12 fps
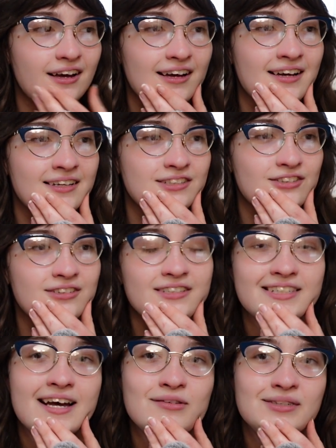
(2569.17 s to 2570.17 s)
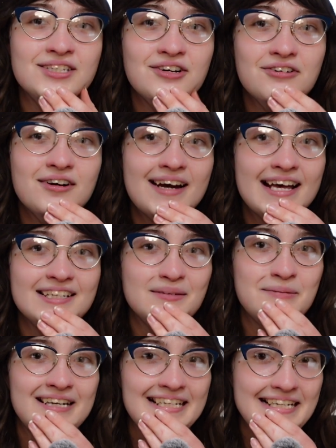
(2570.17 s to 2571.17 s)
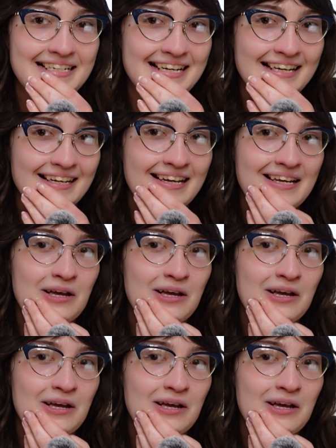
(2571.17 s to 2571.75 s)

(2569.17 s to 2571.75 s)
uh, turns out Zero has been eating